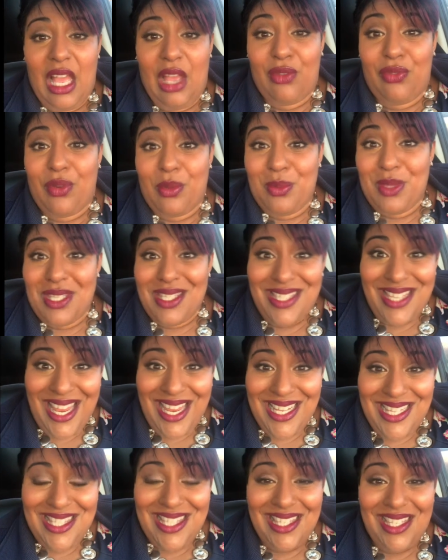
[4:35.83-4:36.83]
from the
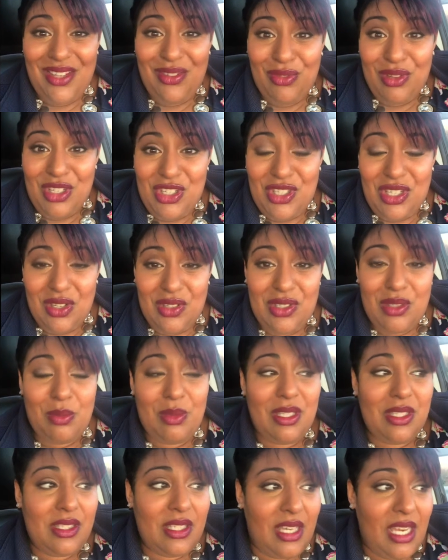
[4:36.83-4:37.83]
States, and he reached out to
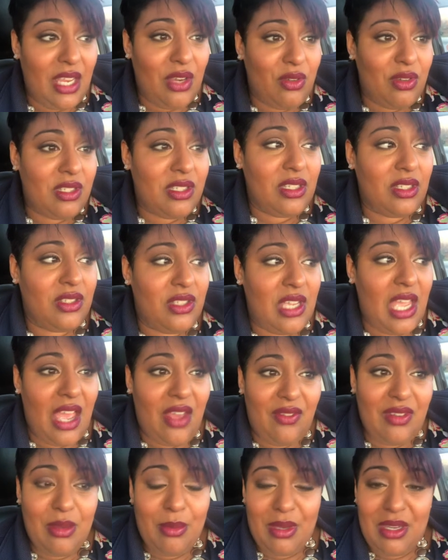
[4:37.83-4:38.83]
me and said, hey, Crystal, do you
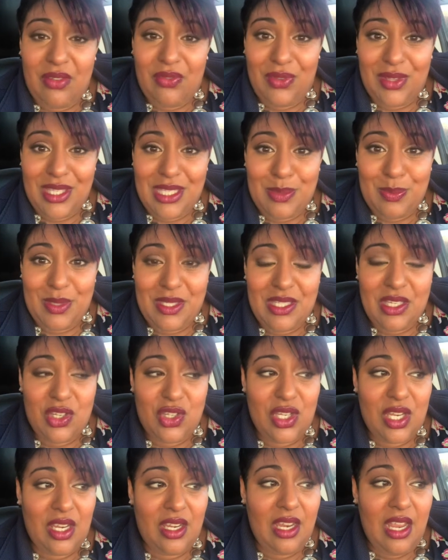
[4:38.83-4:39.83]
have anybody for this
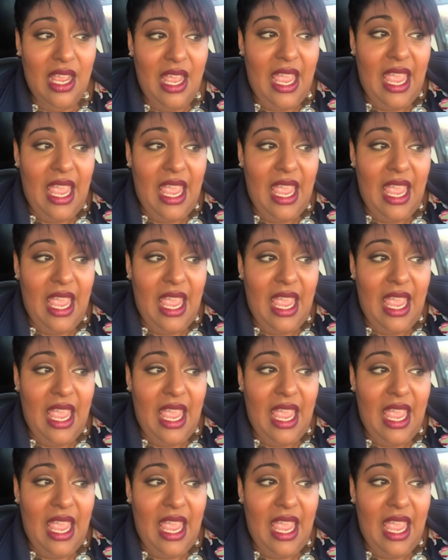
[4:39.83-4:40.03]
position?